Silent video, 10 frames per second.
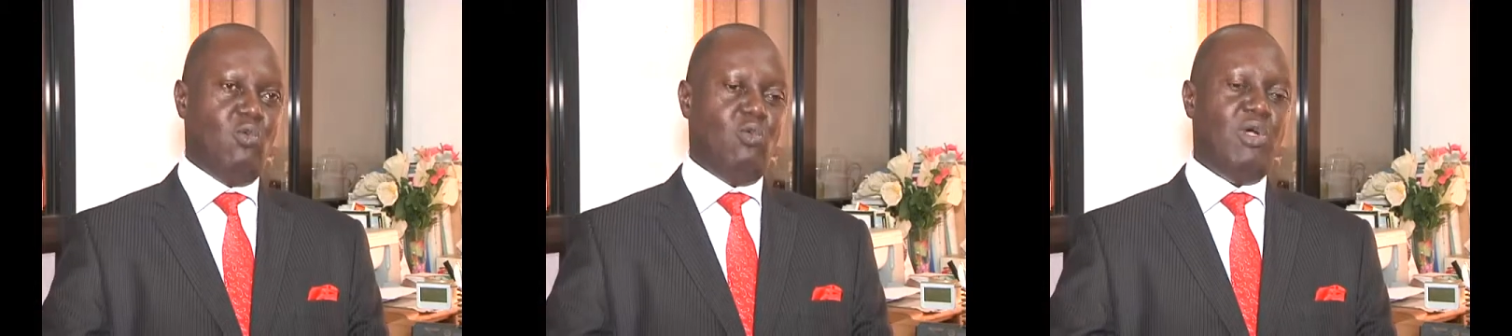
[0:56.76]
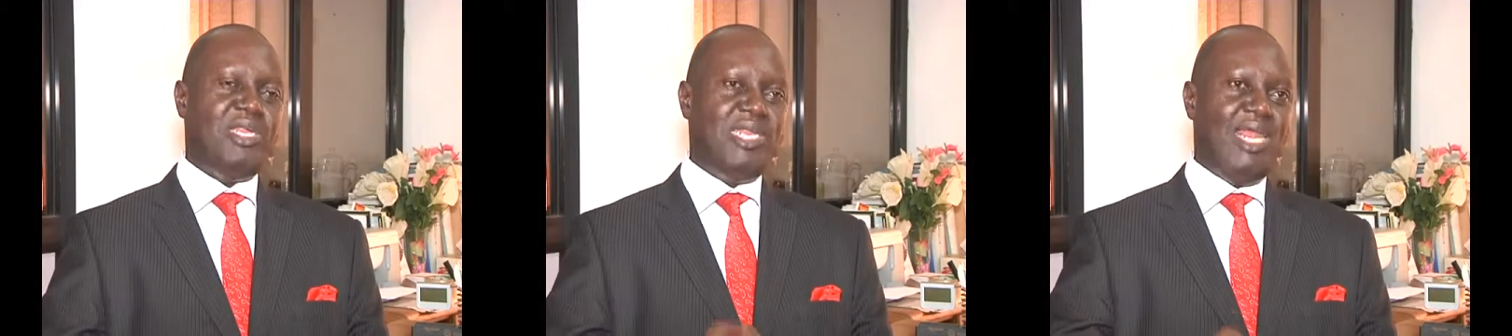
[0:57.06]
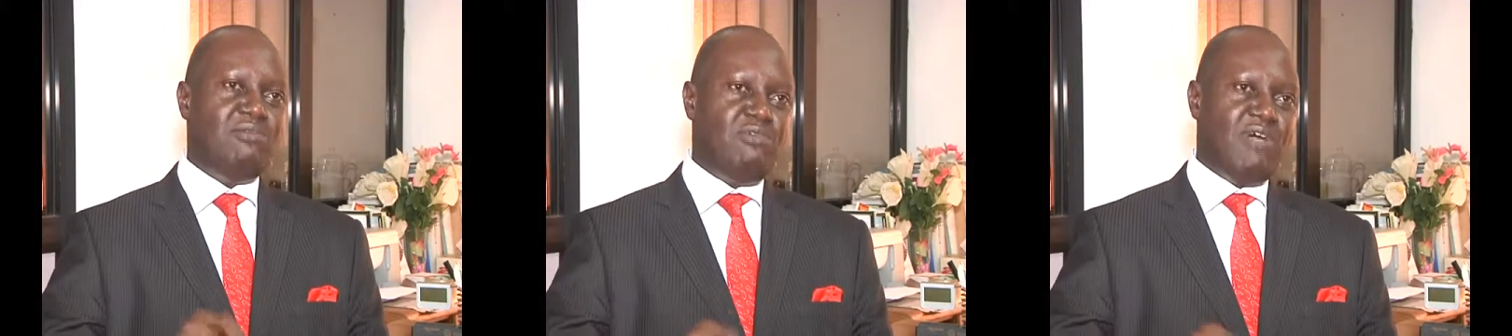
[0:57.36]
What is the
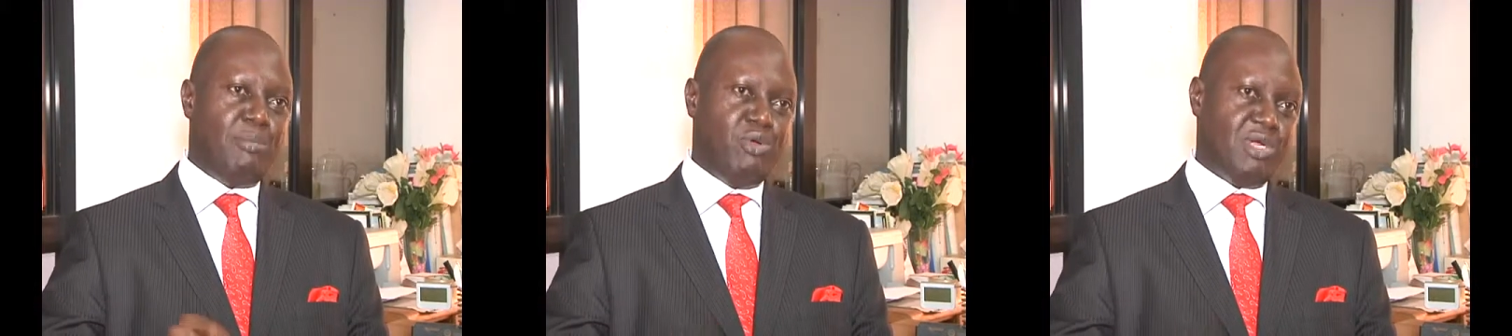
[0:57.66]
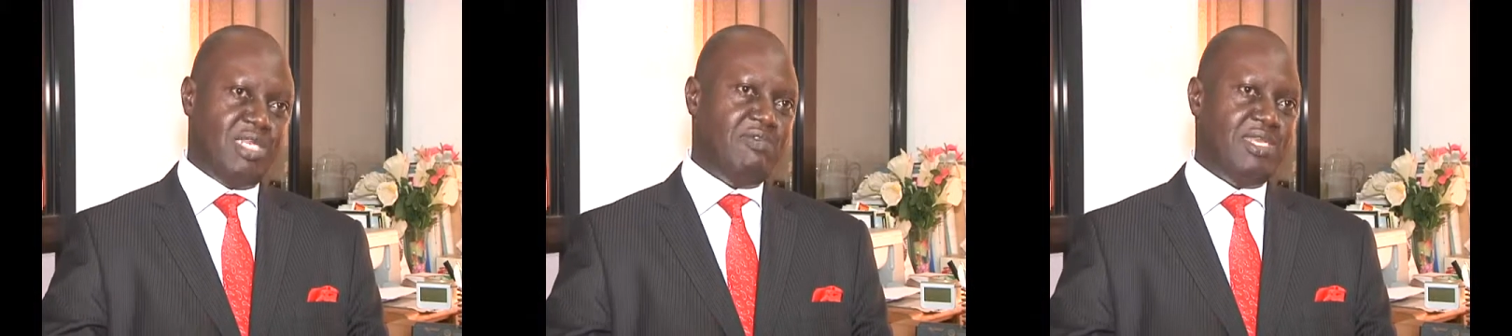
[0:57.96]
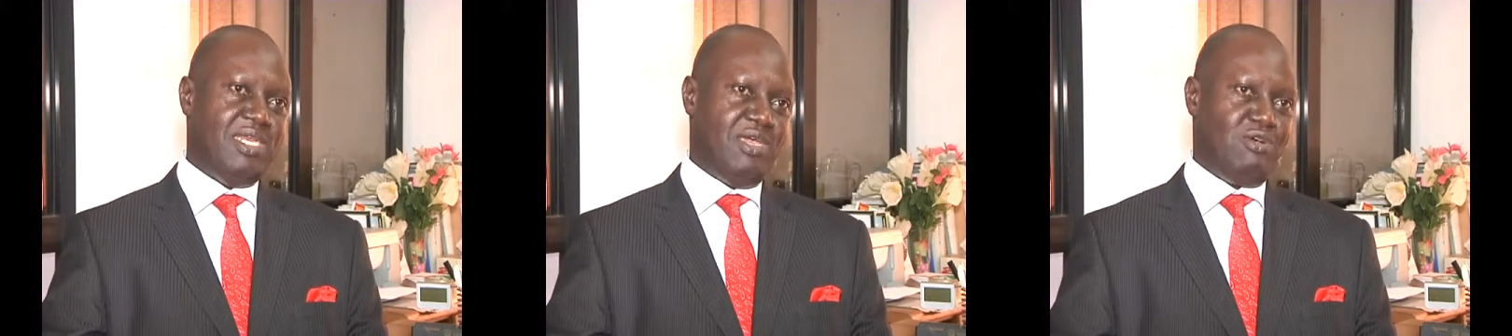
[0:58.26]
level of our
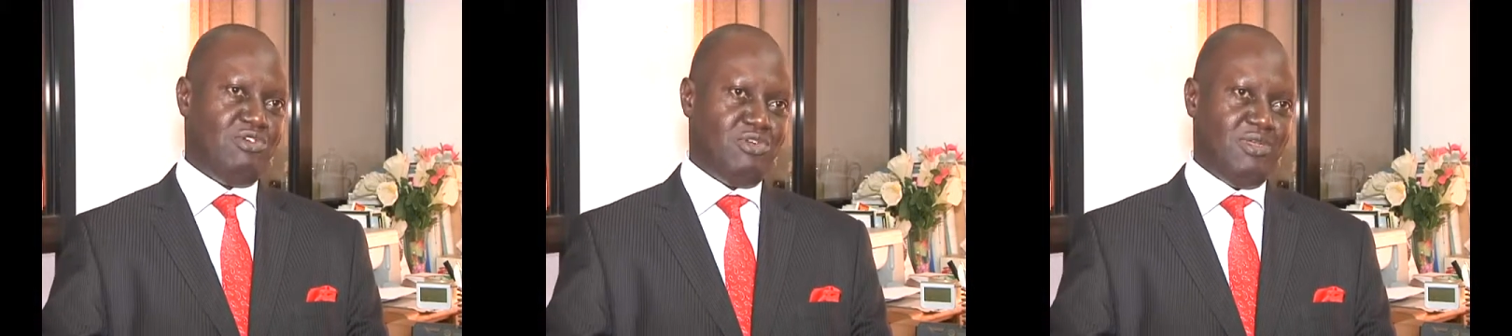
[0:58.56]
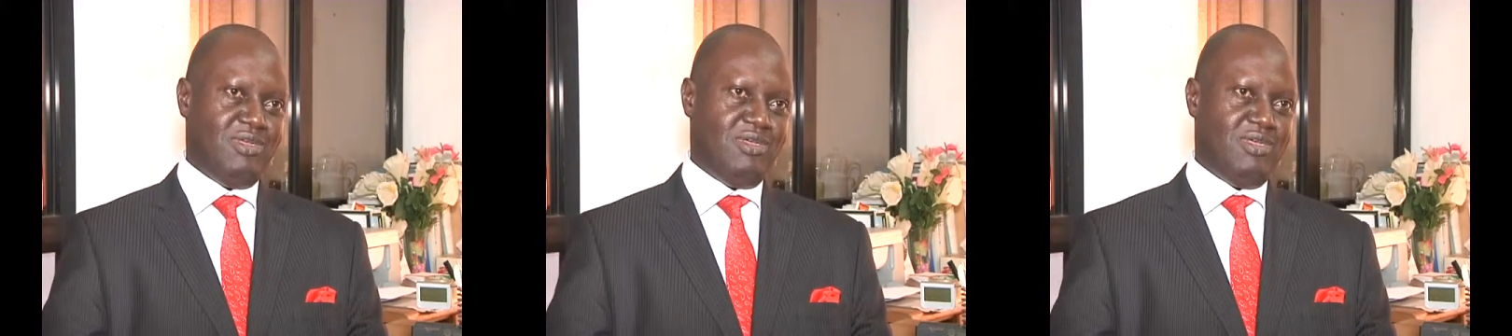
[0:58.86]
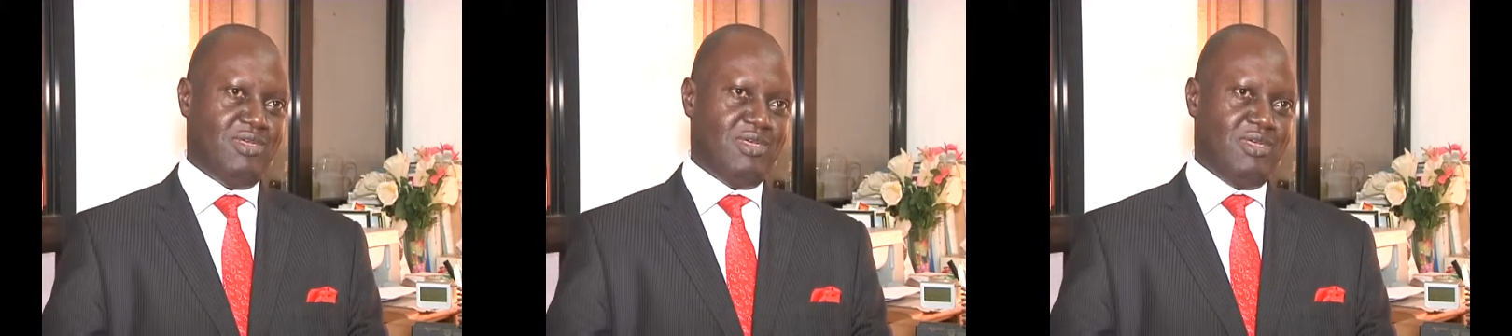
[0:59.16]
productivity in the country?
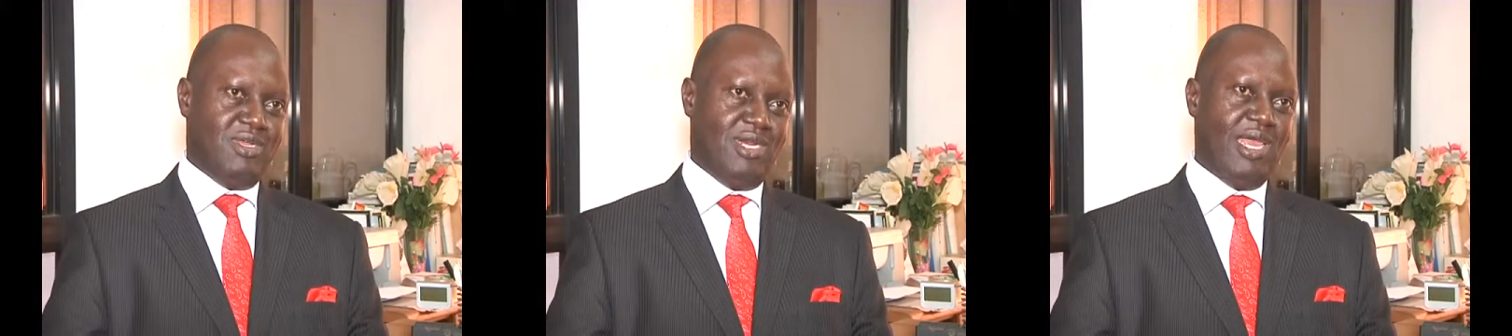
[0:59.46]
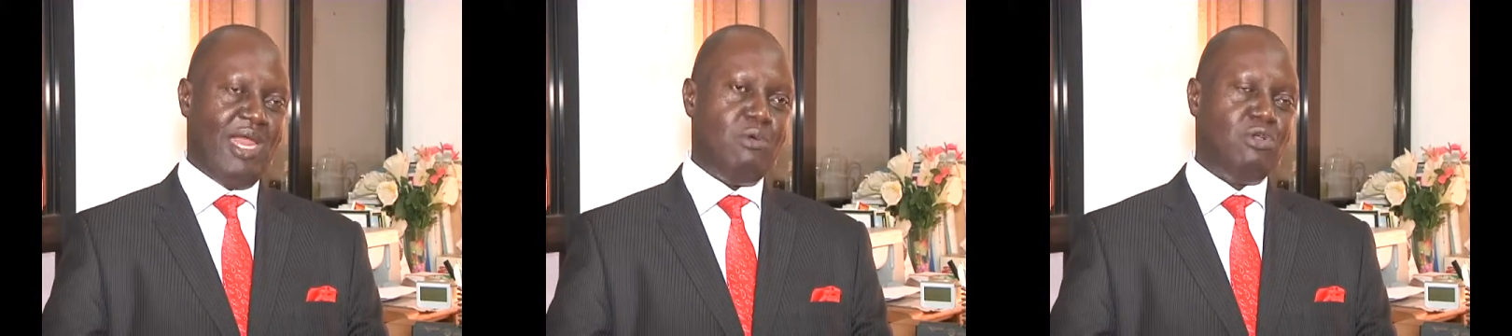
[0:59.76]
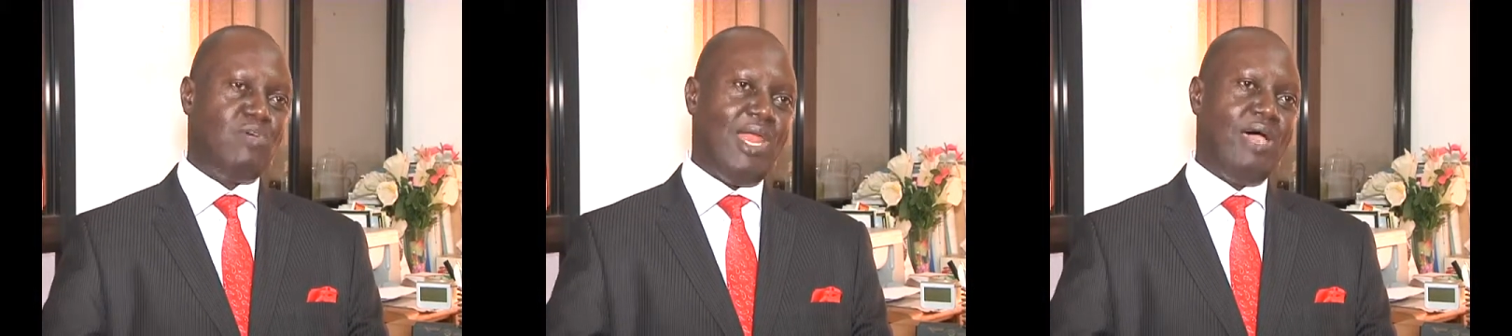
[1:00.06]
They now
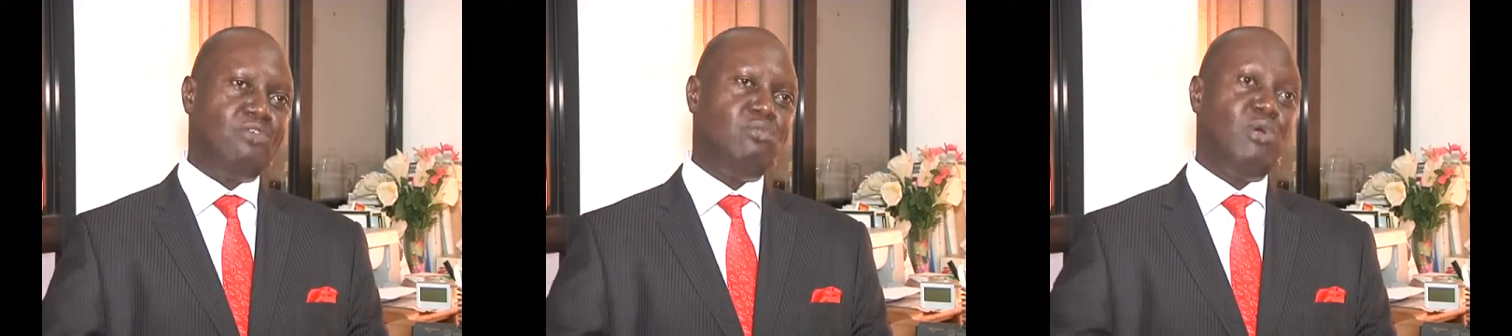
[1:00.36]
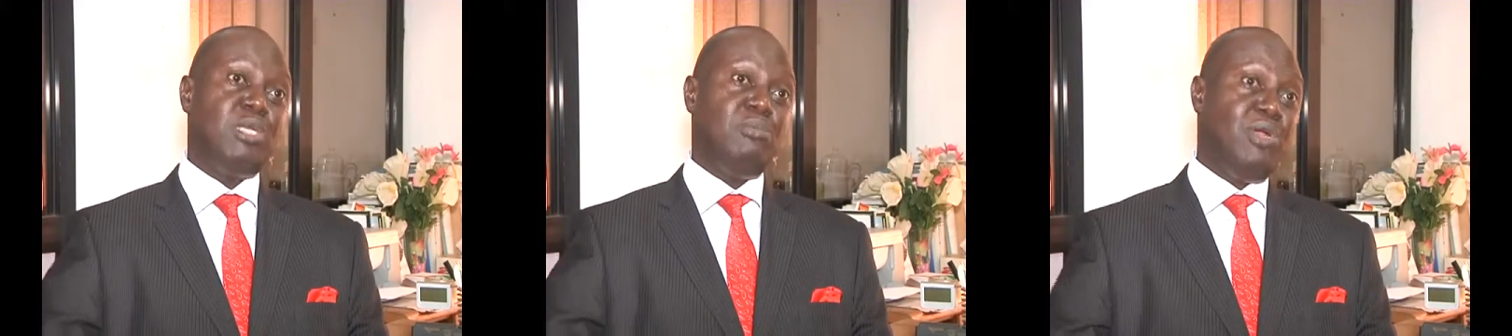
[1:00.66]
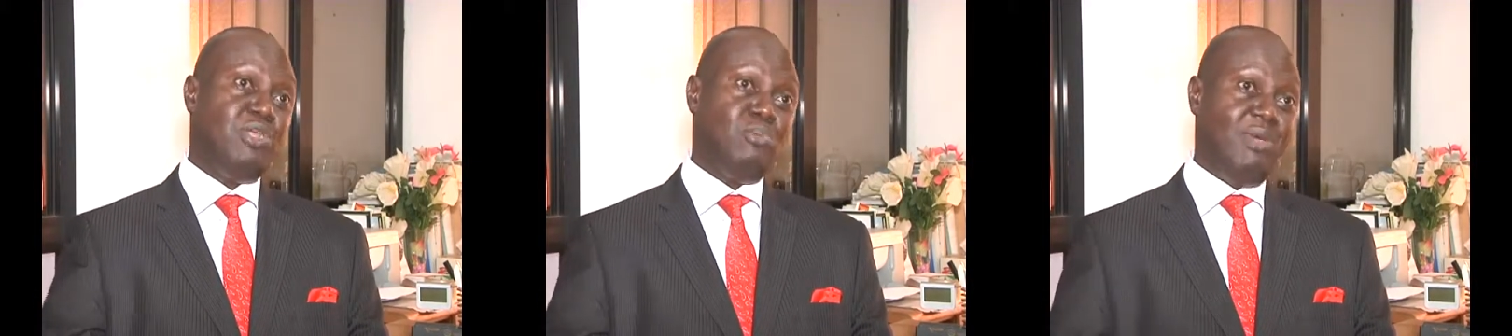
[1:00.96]
want to allow so much
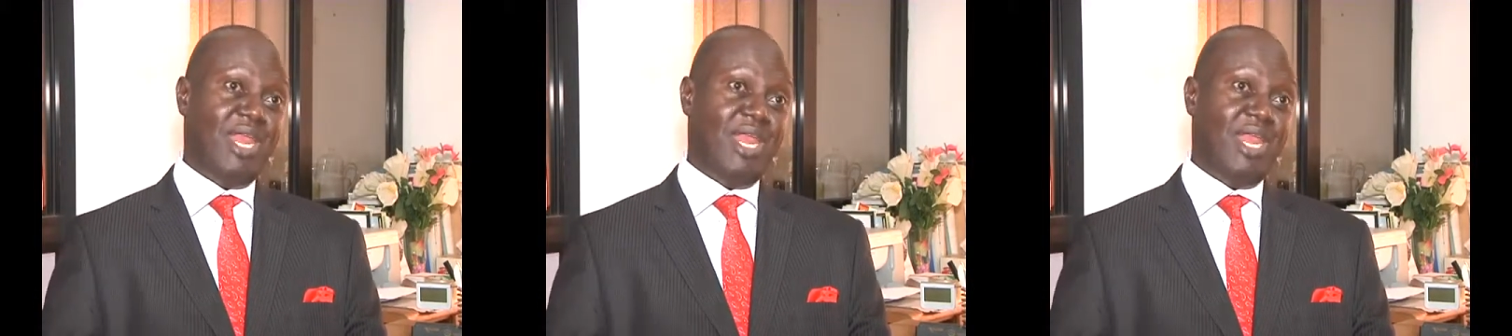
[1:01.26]
money to be